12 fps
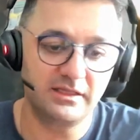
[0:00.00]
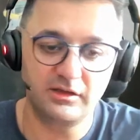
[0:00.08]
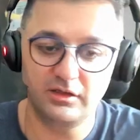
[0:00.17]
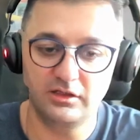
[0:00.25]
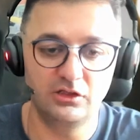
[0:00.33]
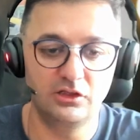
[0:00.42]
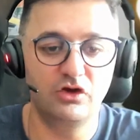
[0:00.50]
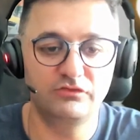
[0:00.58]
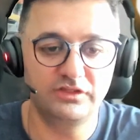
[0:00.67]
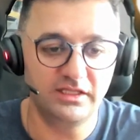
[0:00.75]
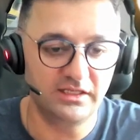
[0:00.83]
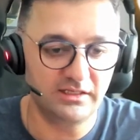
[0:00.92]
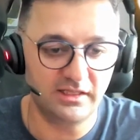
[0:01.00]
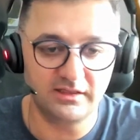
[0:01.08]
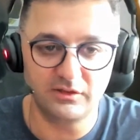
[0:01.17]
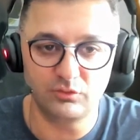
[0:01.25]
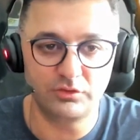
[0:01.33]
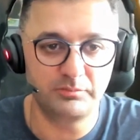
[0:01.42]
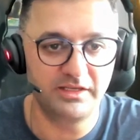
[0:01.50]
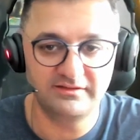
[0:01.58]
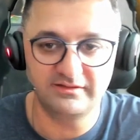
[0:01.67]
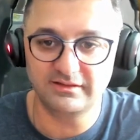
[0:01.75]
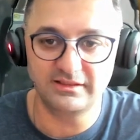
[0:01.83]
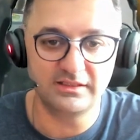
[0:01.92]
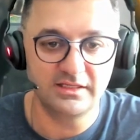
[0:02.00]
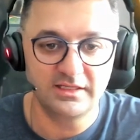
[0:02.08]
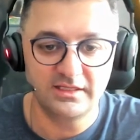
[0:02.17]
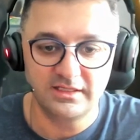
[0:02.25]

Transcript: They loved it, and they were basically